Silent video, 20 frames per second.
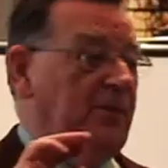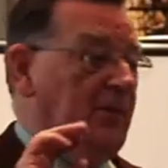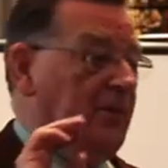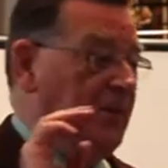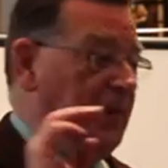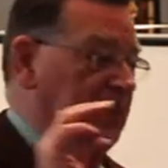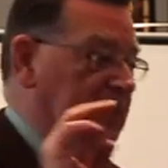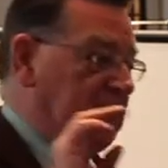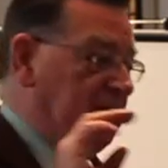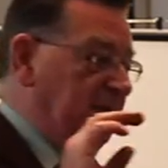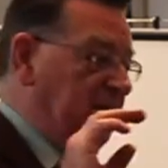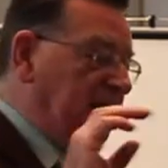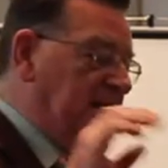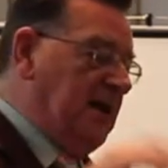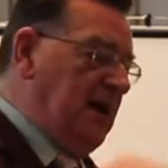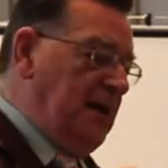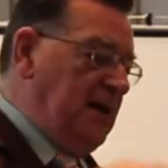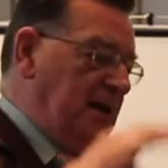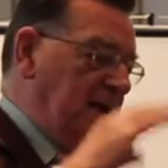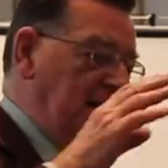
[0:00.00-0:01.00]
But
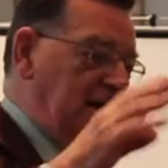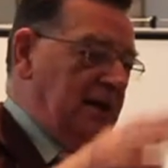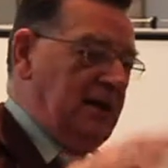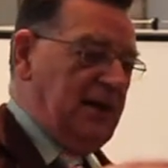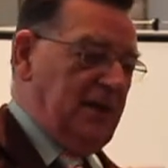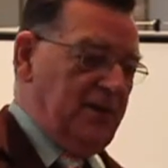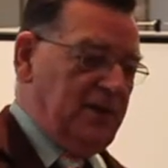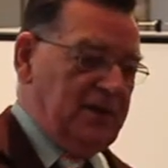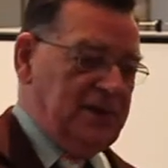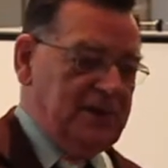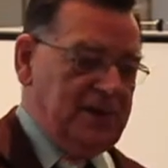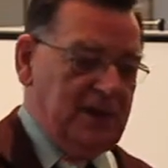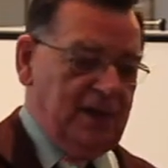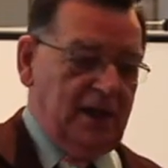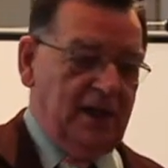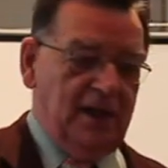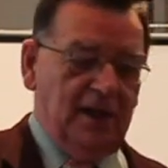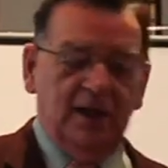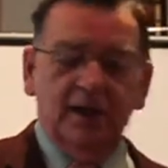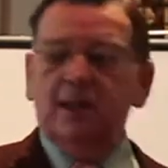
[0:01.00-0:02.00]
then there was
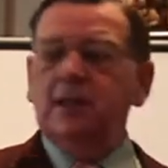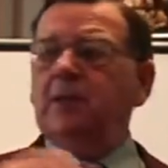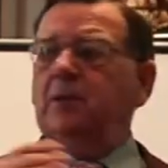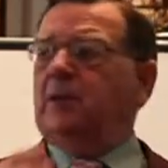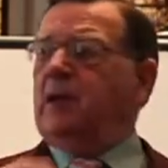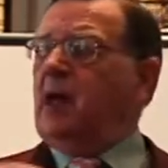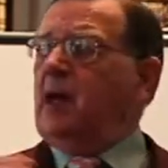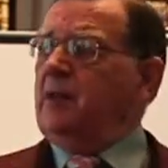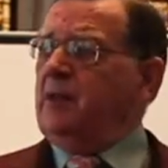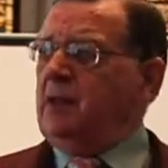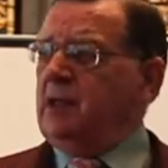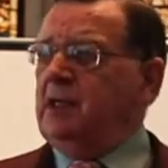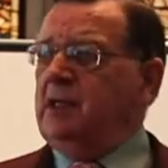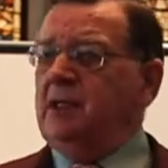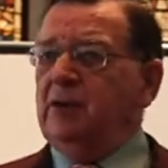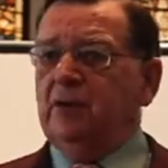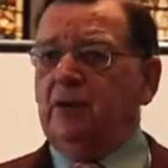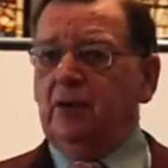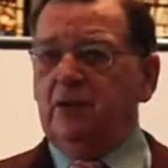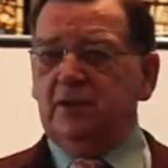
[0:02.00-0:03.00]
there were other
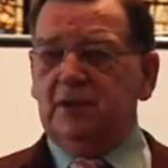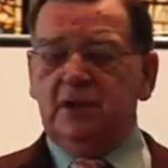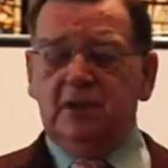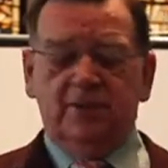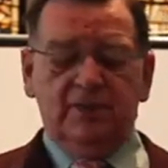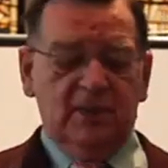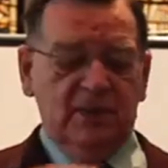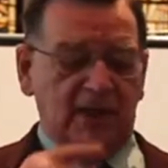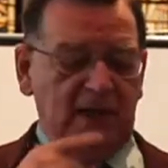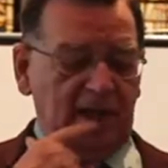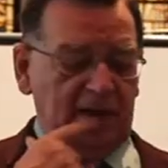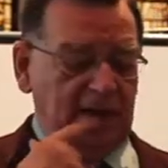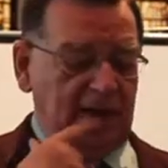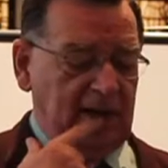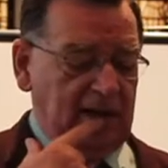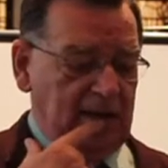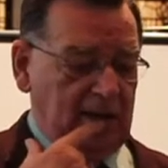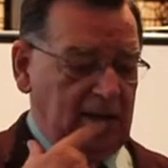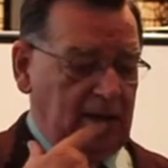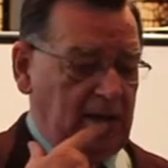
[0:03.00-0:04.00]
heroes that I
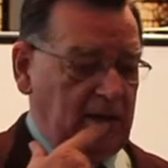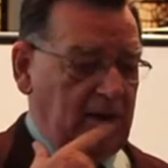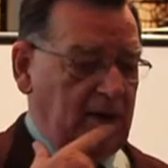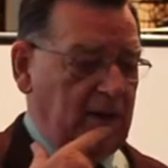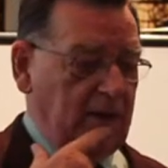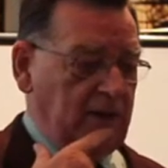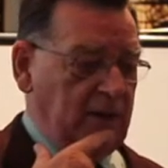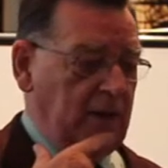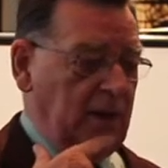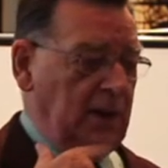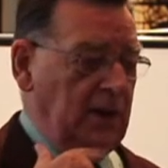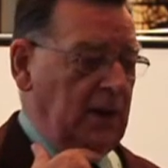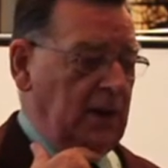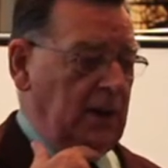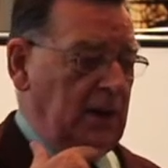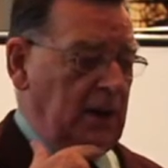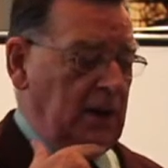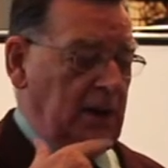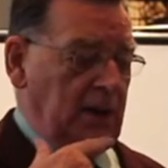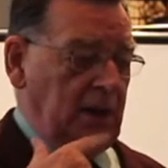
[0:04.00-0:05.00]
hadn't known
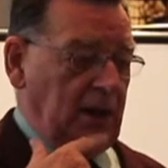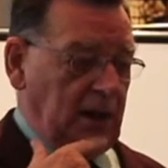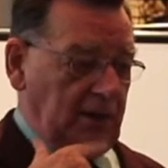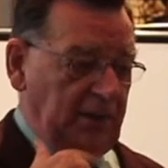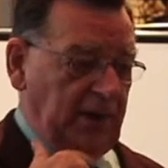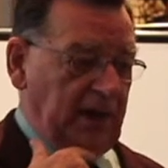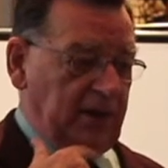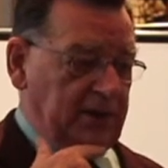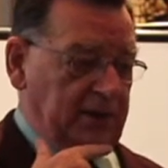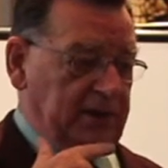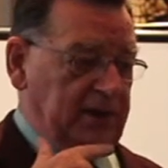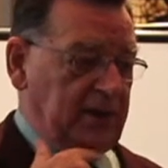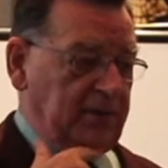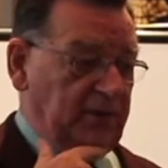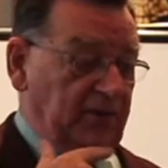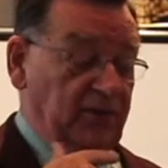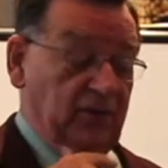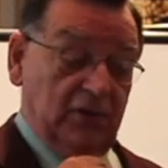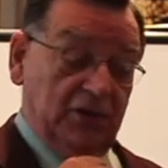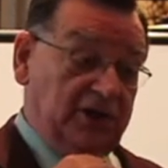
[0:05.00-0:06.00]
about
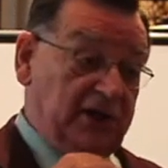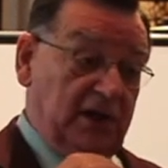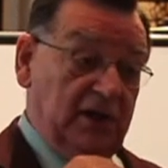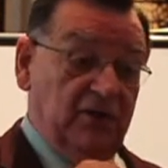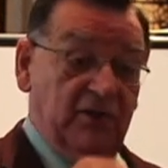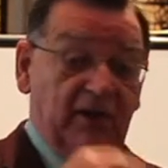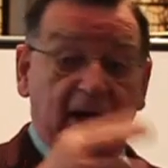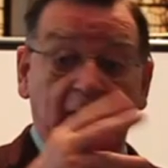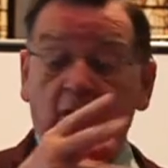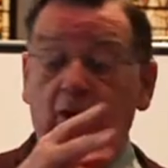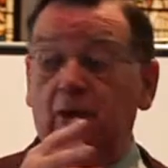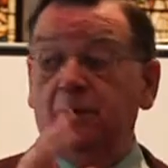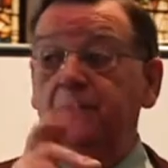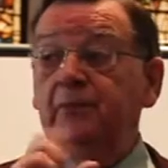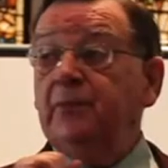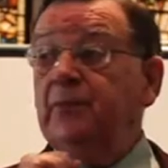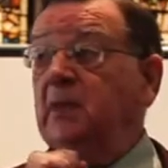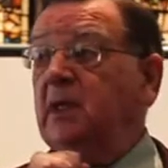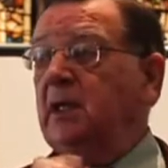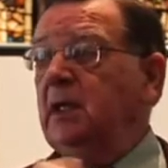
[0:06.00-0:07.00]
before. Gianovello.
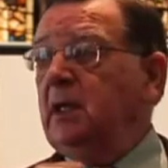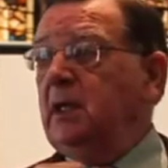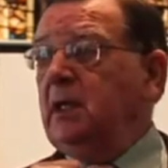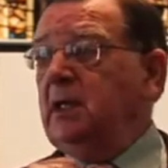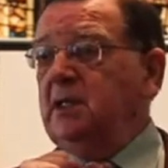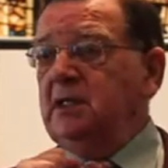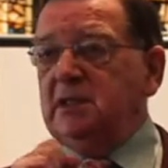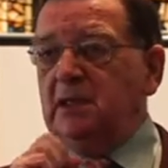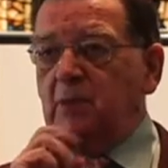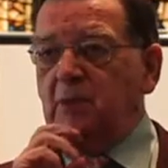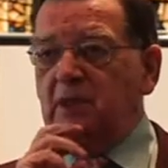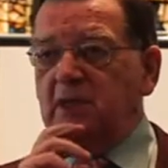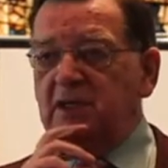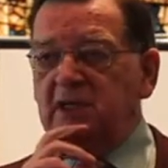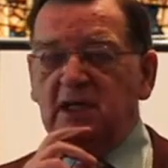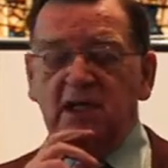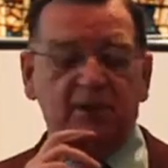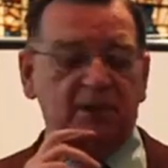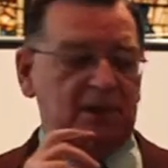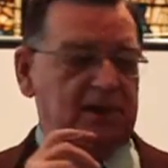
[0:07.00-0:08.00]
Is that what his
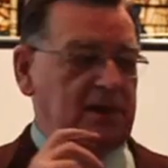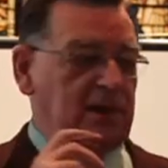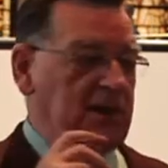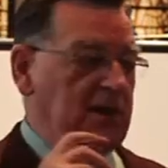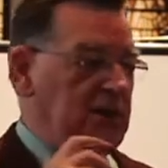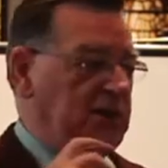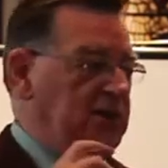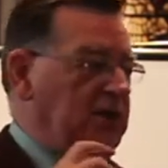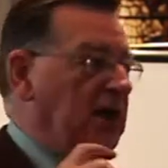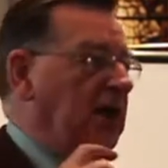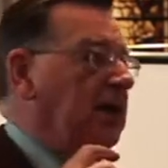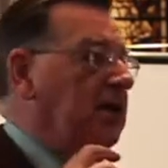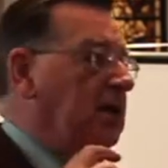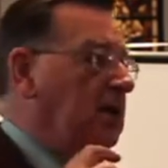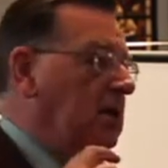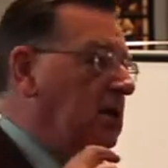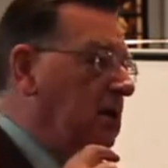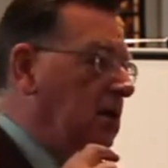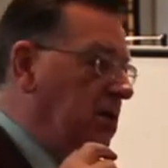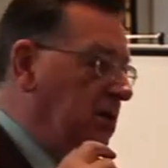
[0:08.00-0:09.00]
name is?
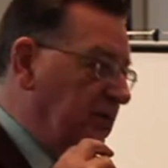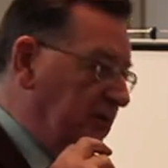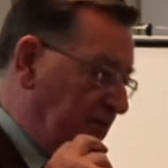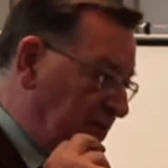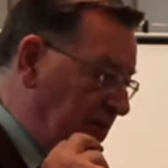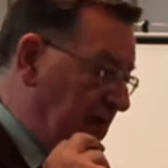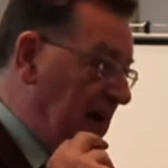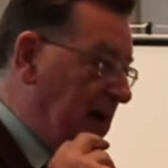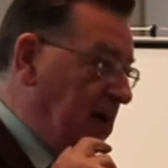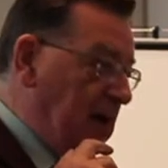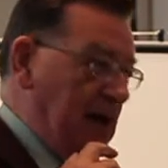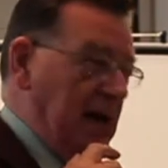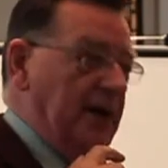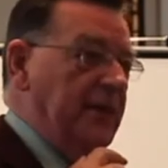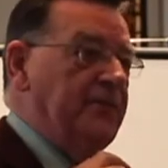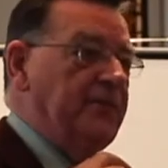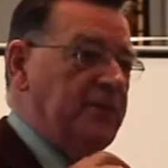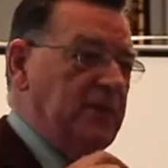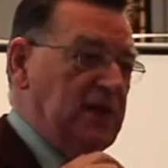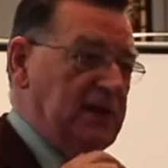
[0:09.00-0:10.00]

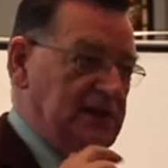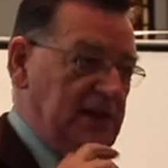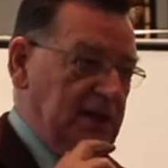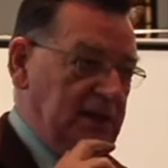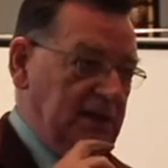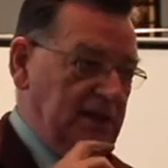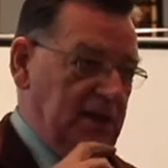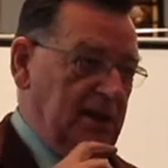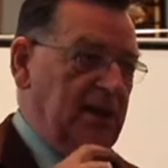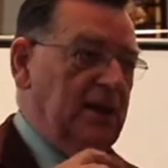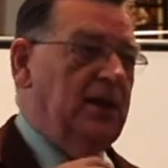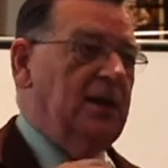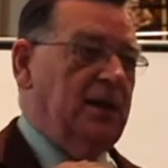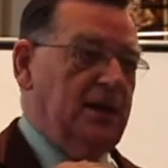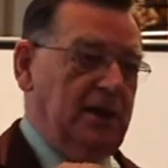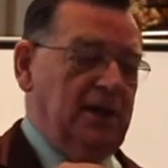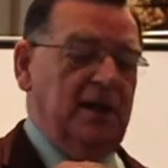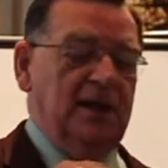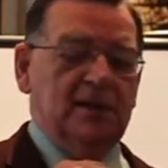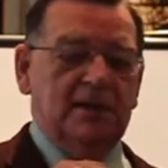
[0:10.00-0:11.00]
Gianovella, is that it?
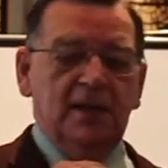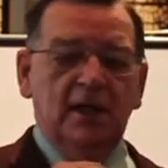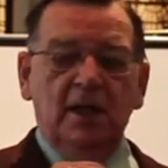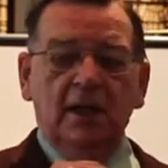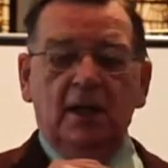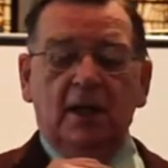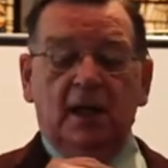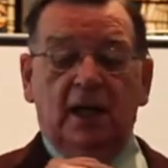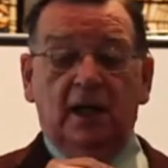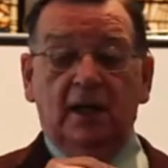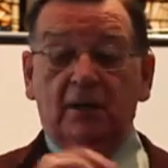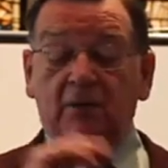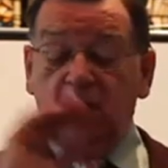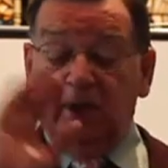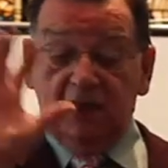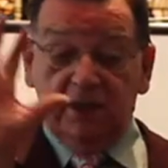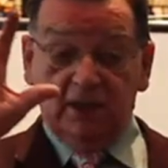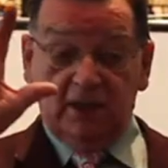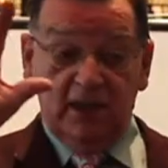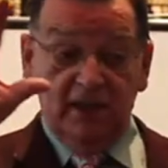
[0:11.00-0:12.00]
Yes. And
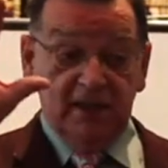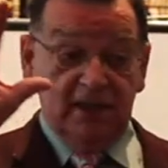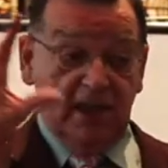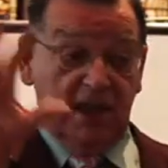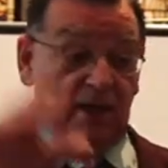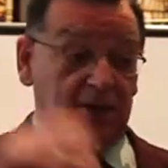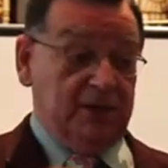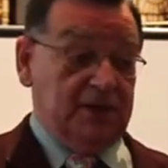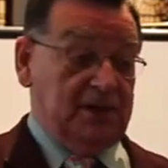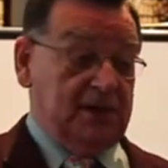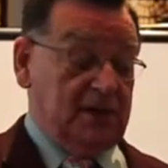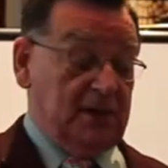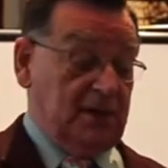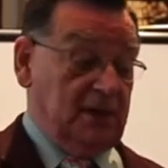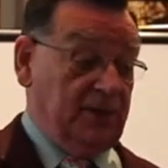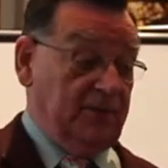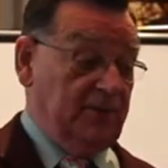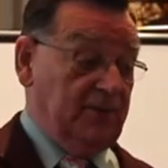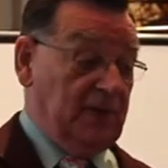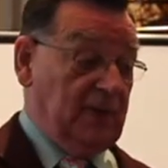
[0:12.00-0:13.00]
went to his house
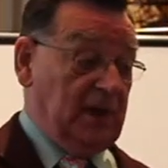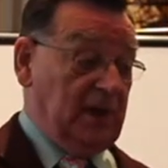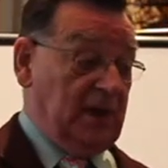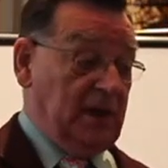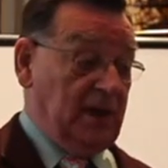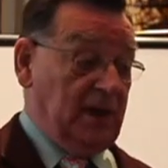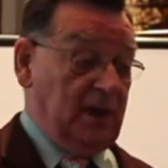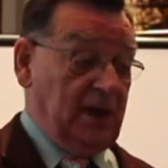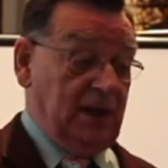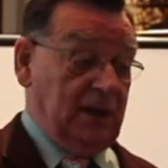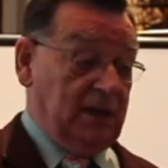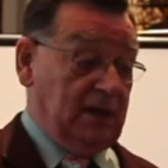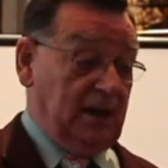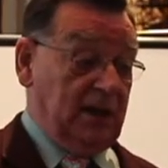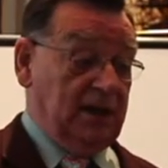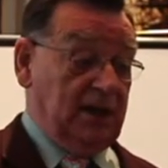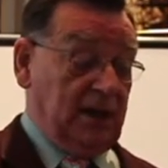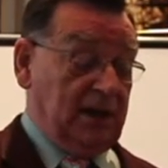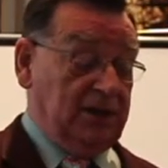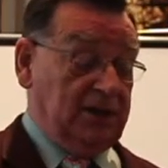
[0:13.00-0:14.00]

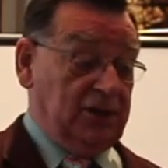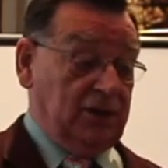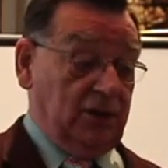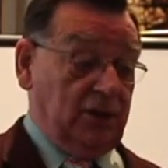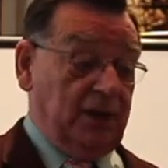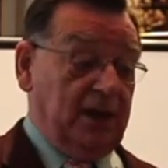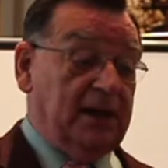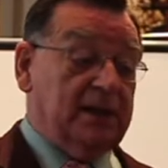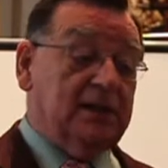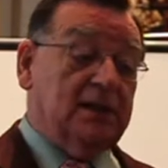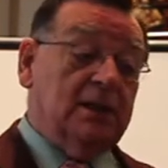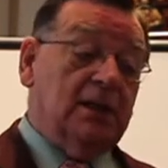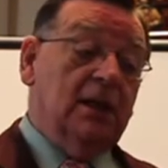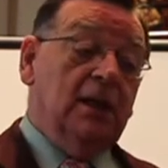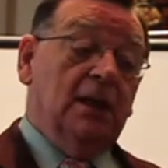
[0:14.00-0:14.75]
and saw it and